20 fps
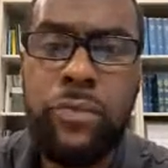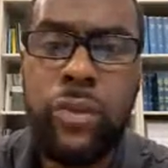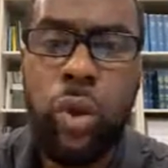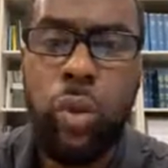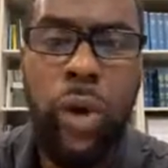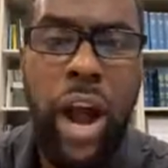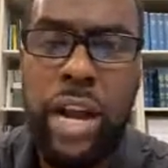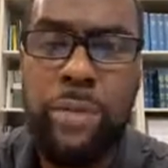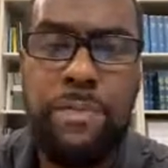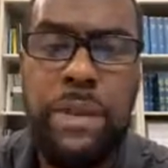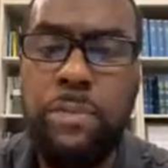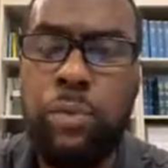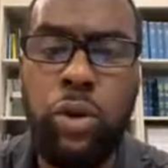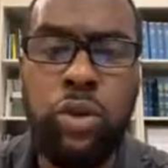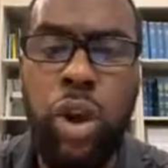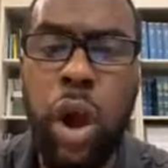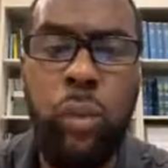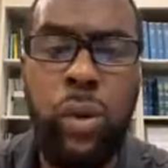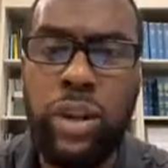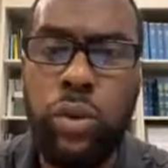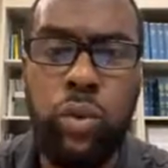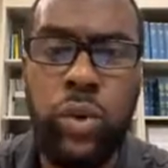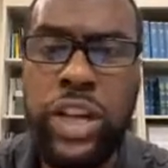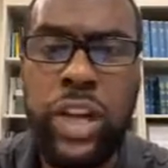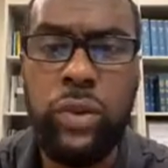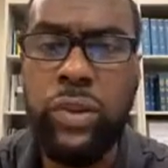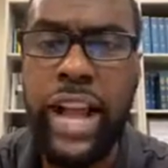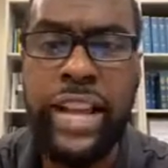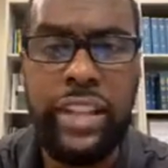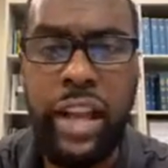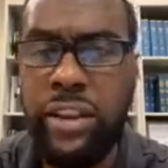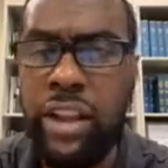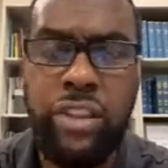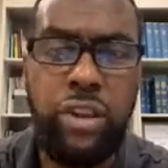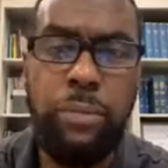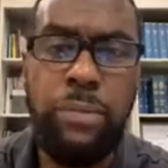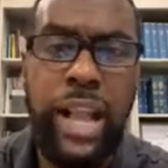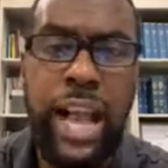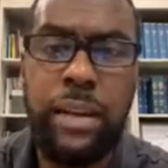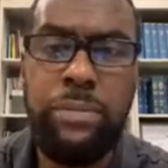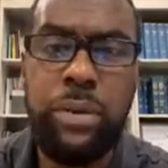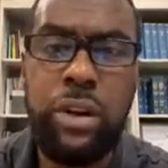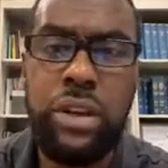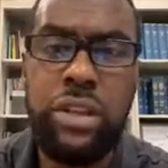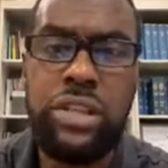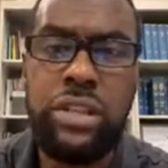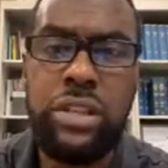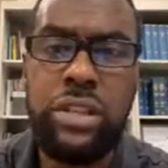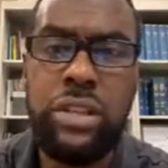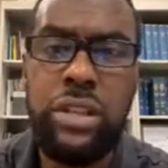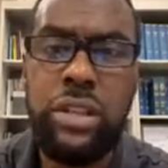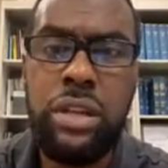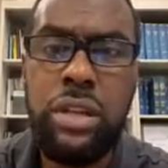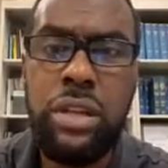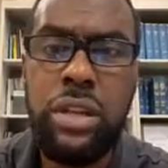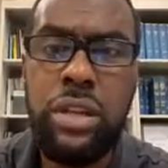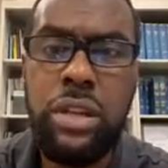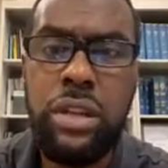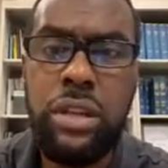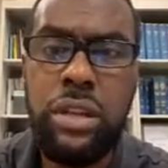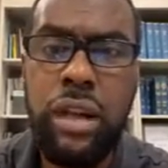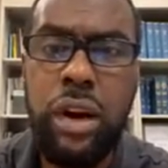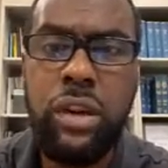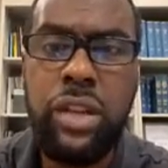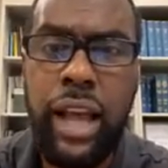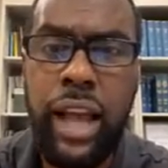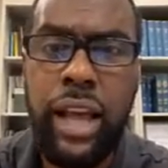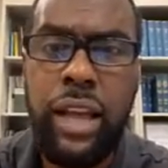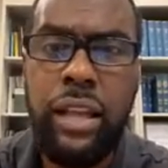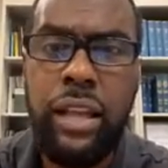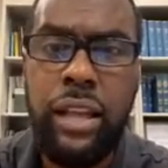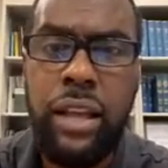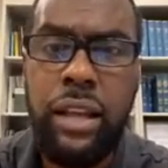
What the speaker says: white people don't want to re-elect another black person. Okay?